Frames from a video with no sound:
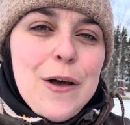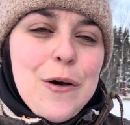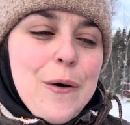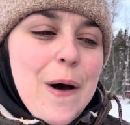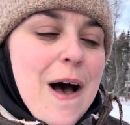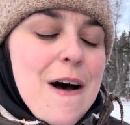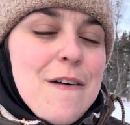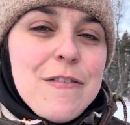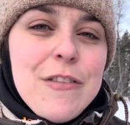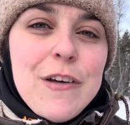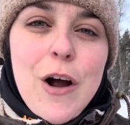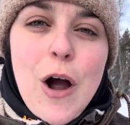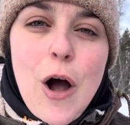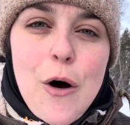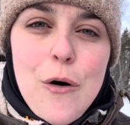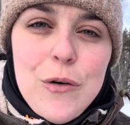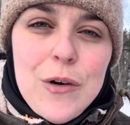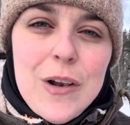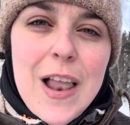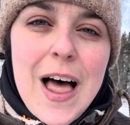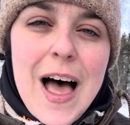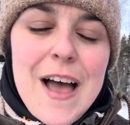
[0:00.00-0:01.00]
who have their
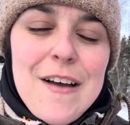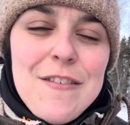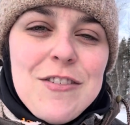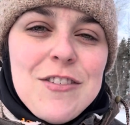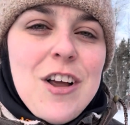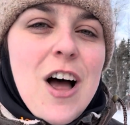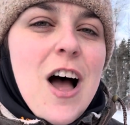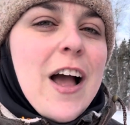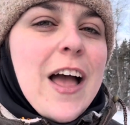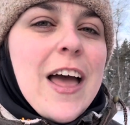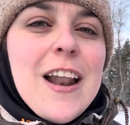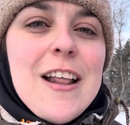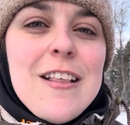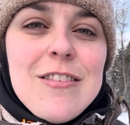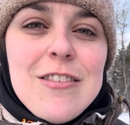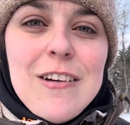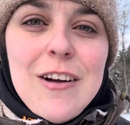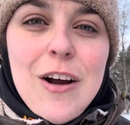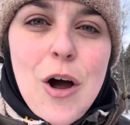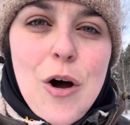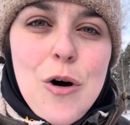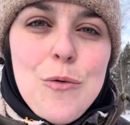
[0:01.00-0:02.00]
own livestock and it's
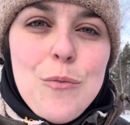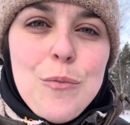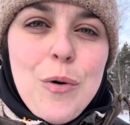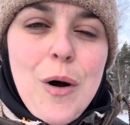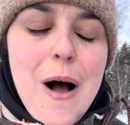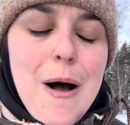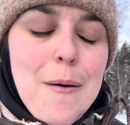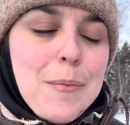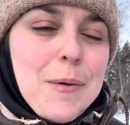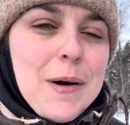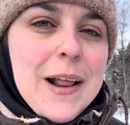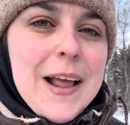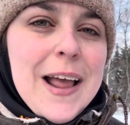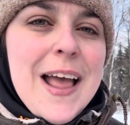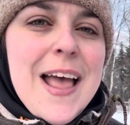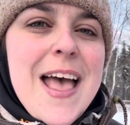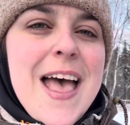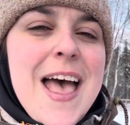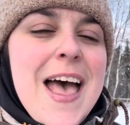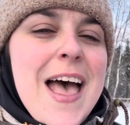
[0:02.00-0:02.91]
their own property.